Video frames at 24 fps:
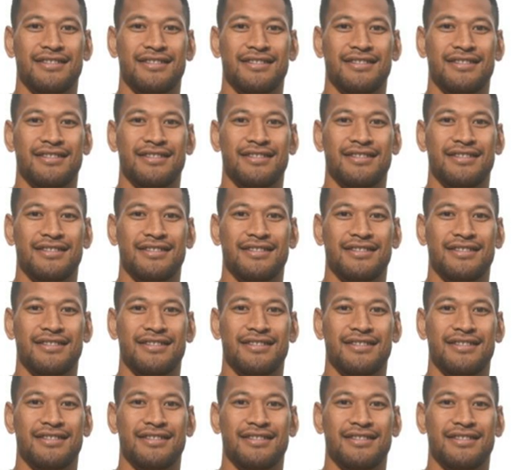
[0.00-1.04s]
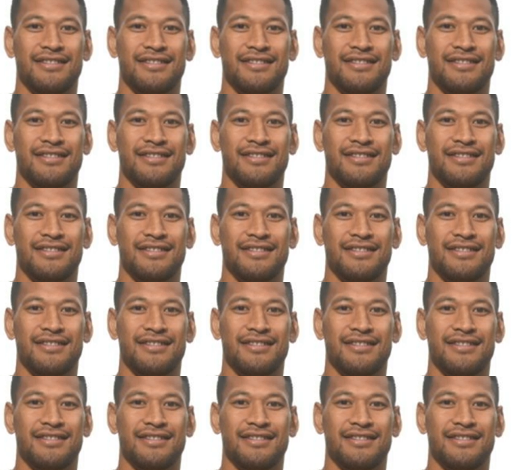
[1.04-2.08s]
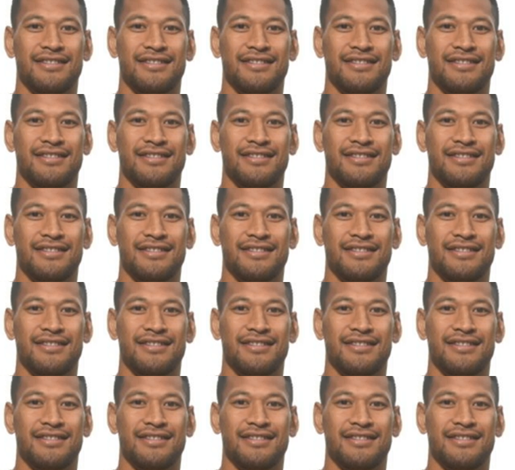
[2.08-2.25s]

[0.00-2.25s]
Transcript: Nothing is said.